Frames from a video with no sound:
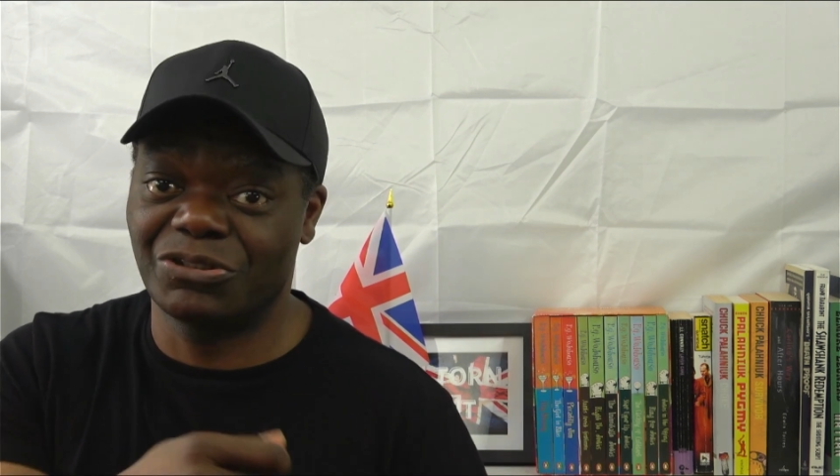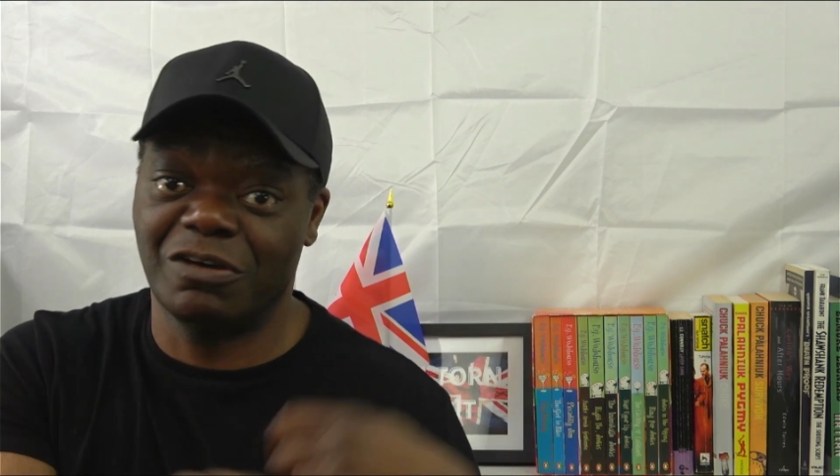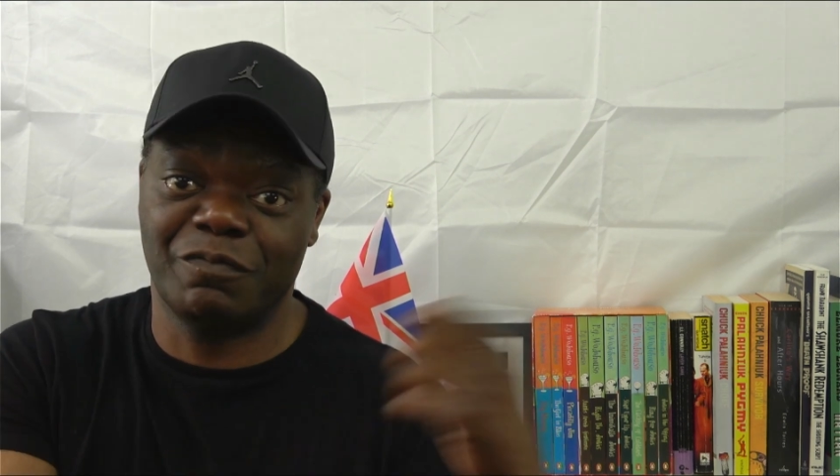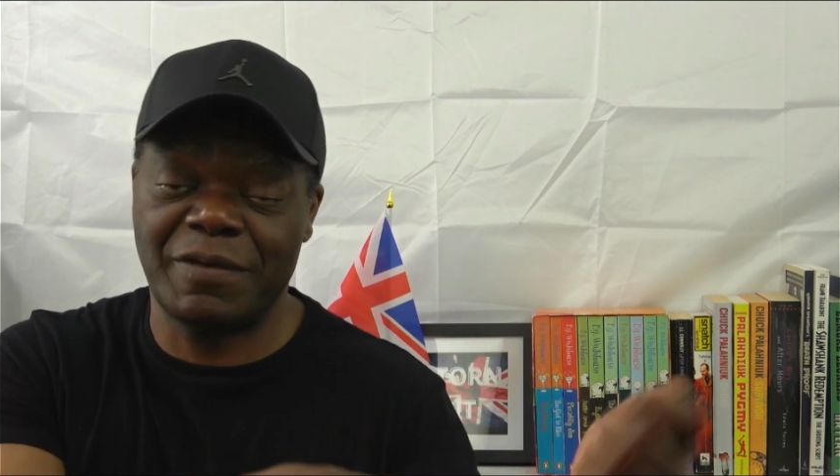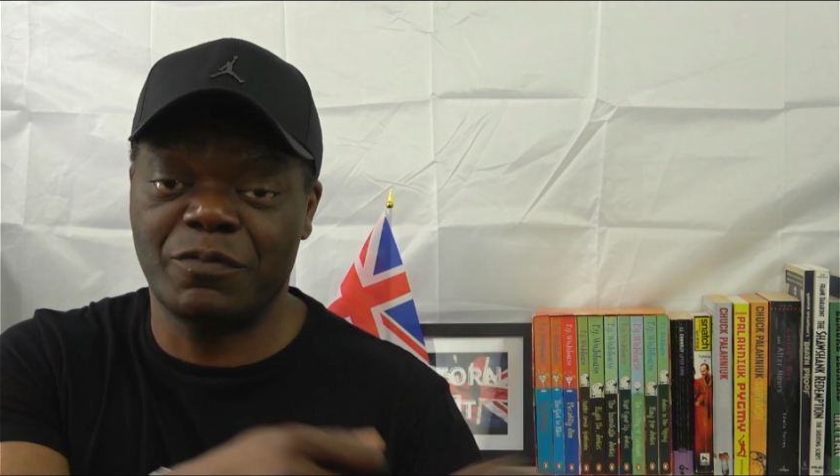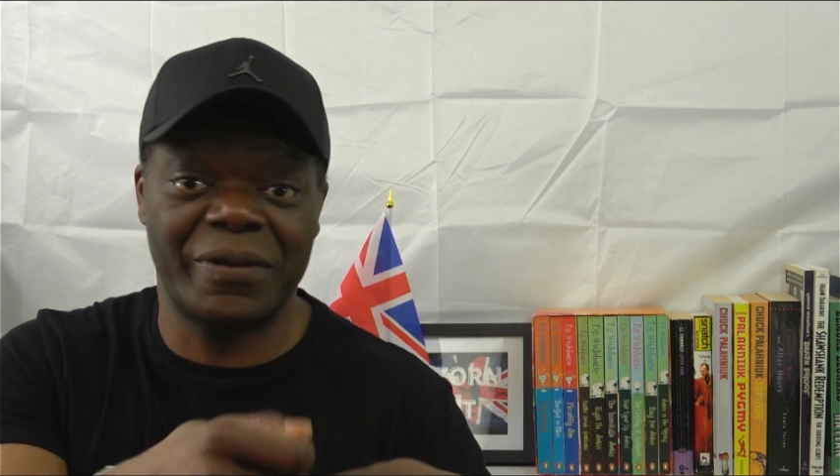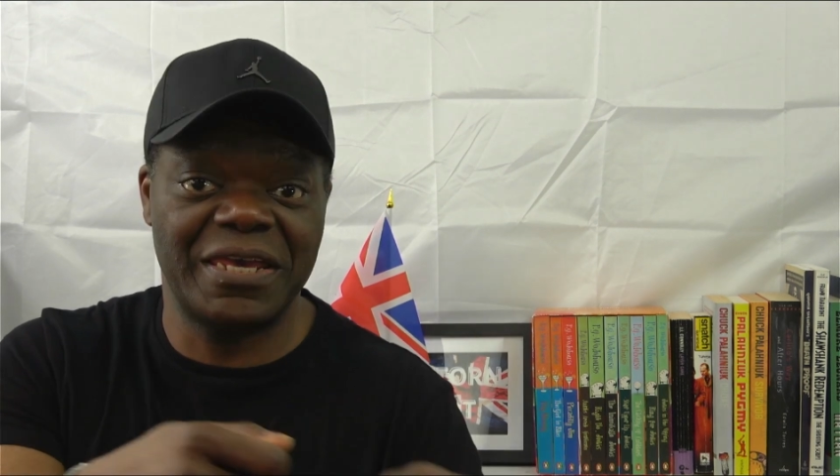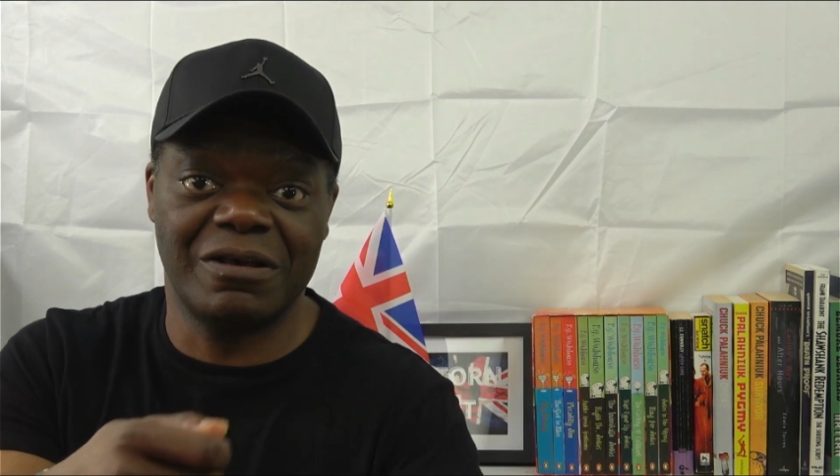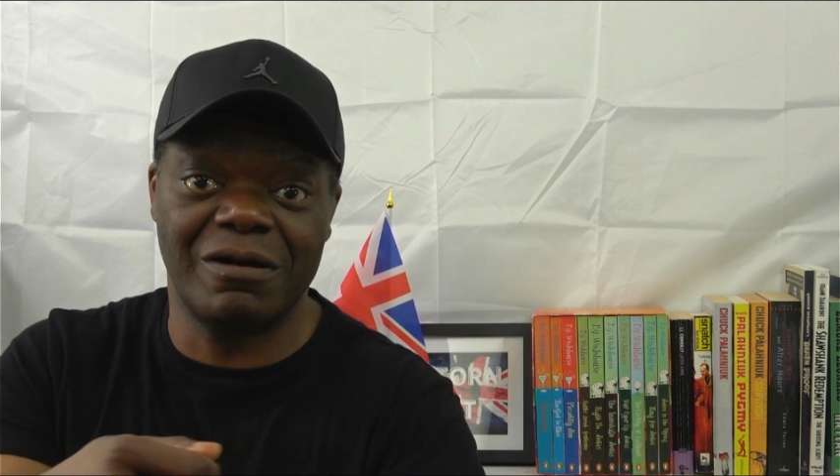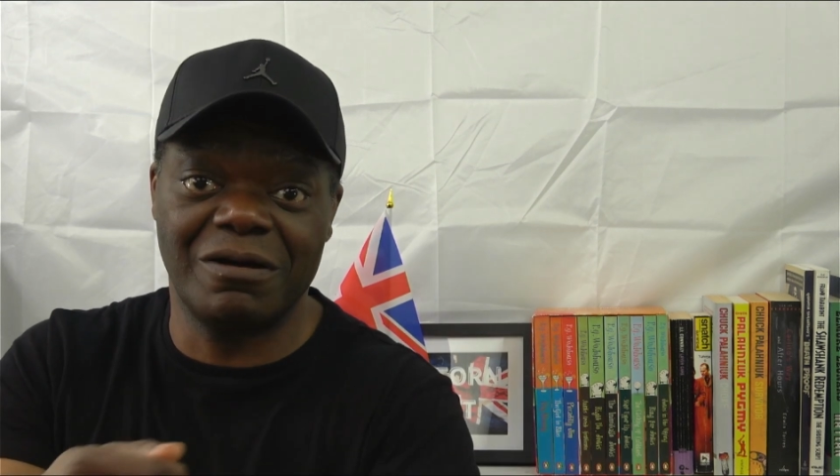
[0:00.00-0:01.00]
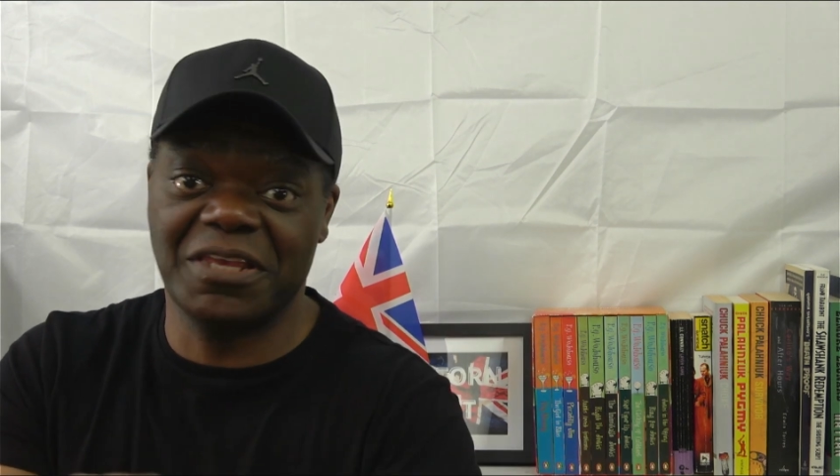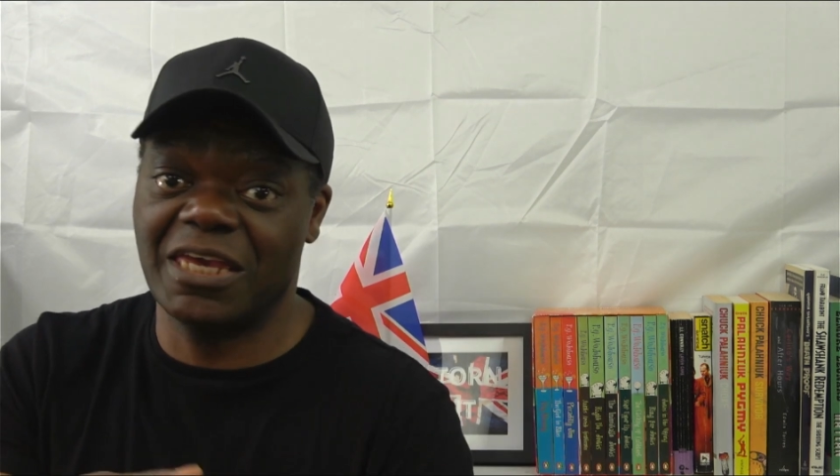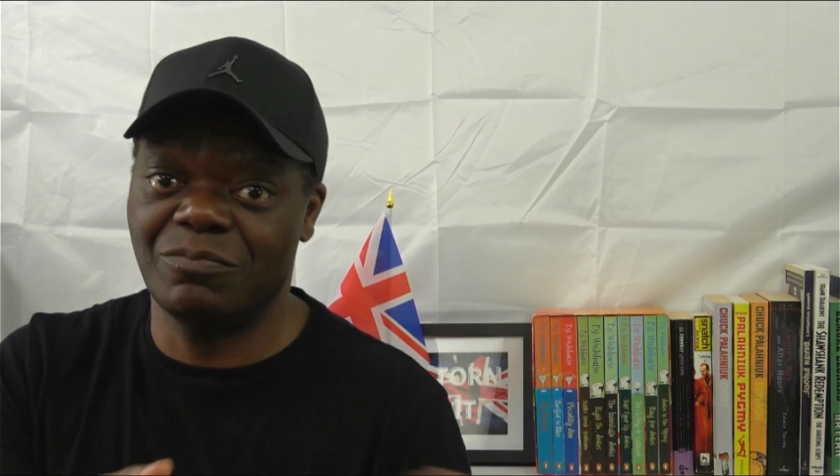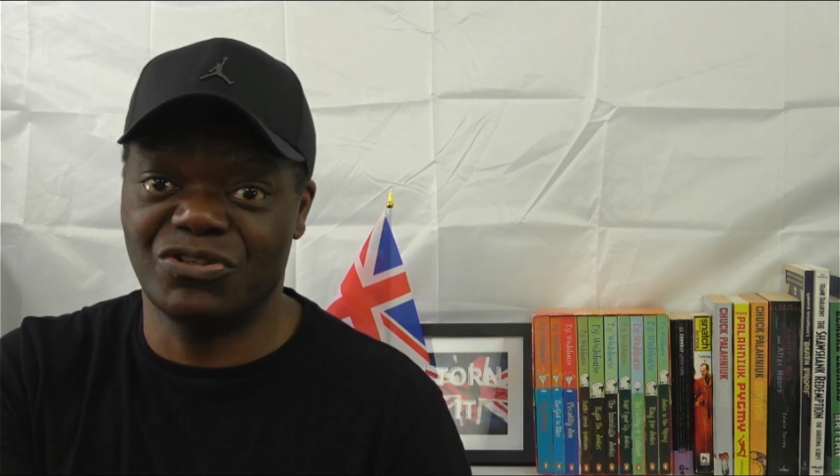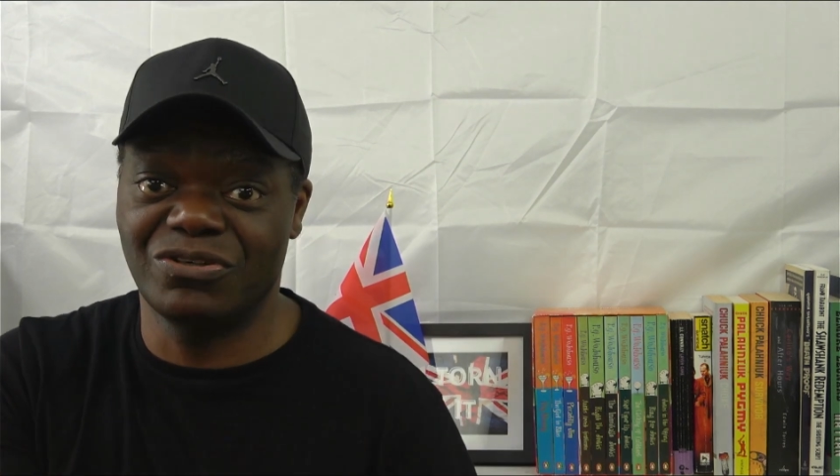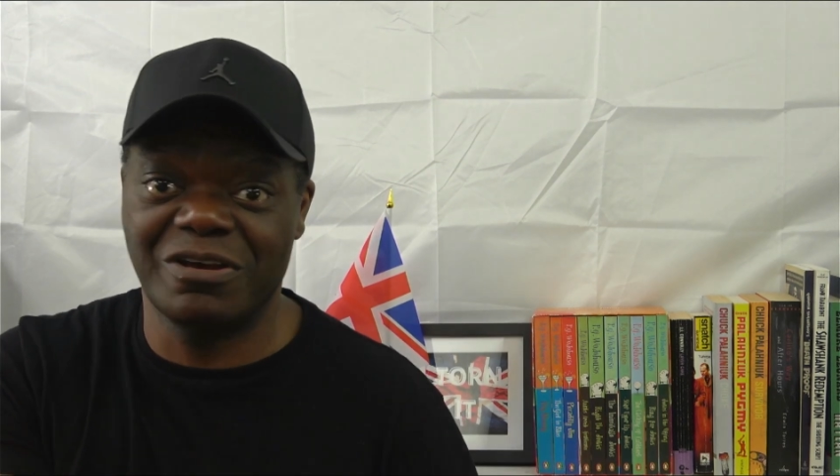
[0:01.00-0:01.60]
So if people play card games,